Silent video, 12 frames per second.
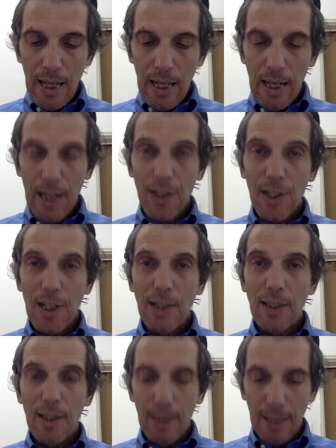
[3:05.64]
Is
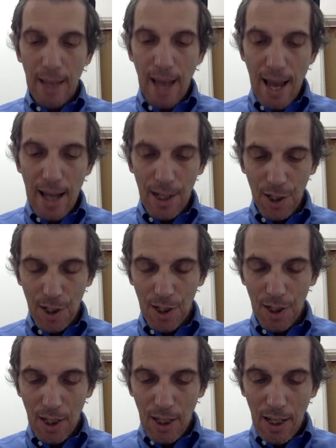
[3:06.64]
it the
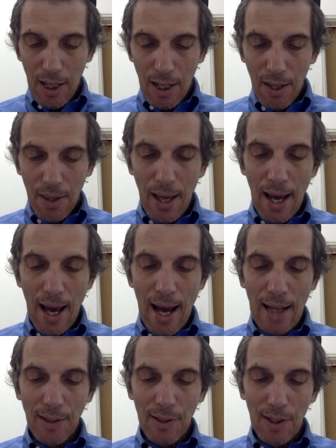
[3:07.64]
case
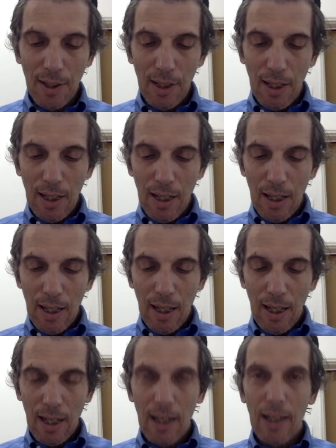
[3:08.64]
that
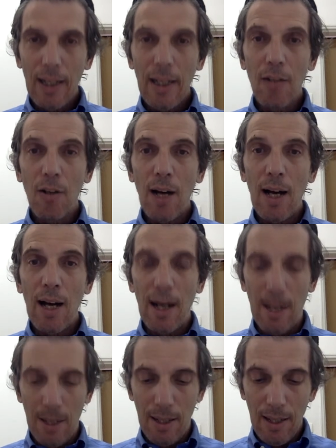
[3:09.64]
uh,
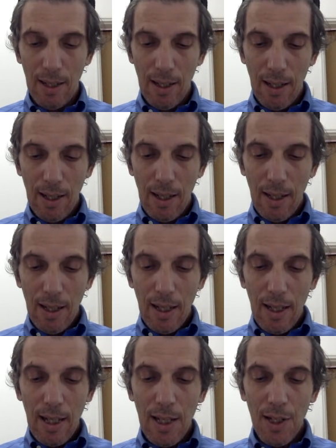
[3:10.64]
ira
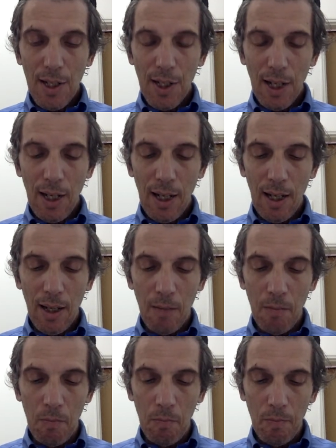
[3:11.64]
is
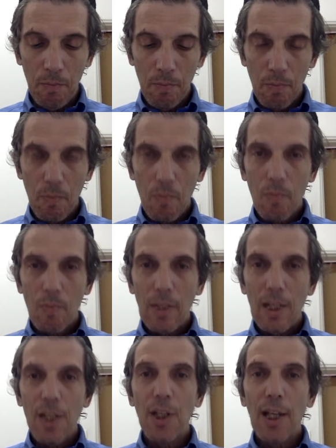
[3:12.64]
um,
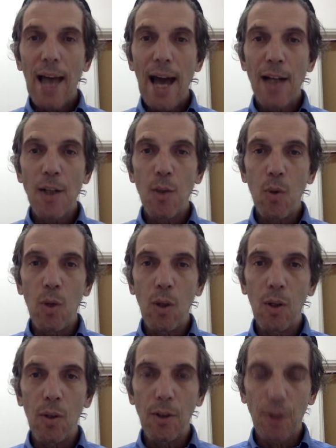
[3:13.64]
is a
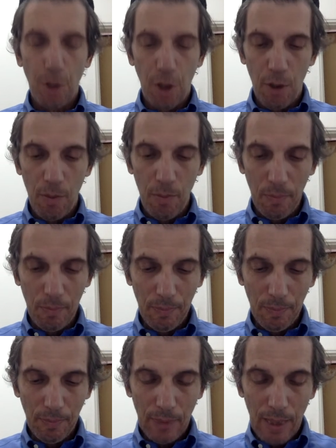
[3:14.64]
casual term,
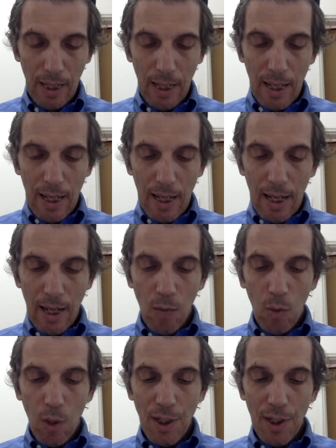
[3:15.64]
and
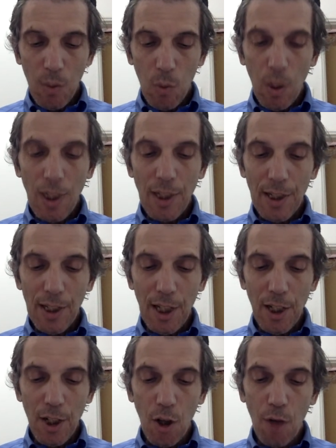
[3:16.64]
was it was it
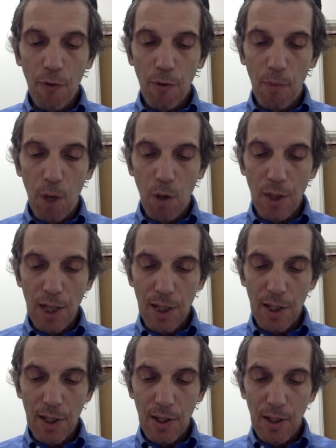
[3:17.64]
itself for
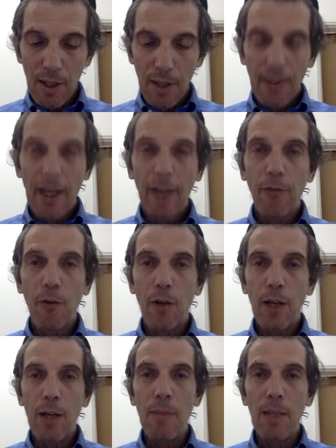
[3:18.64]
Moses that for
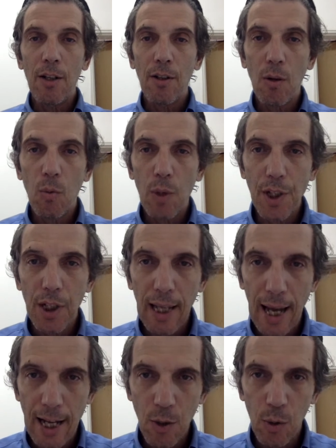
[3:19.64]
him ira was a
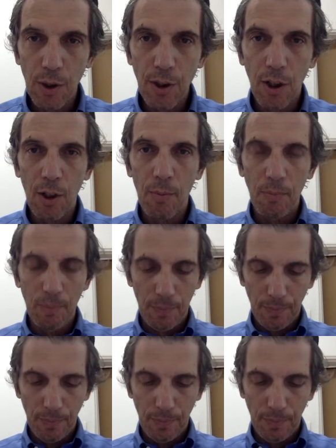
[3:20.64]
casual term?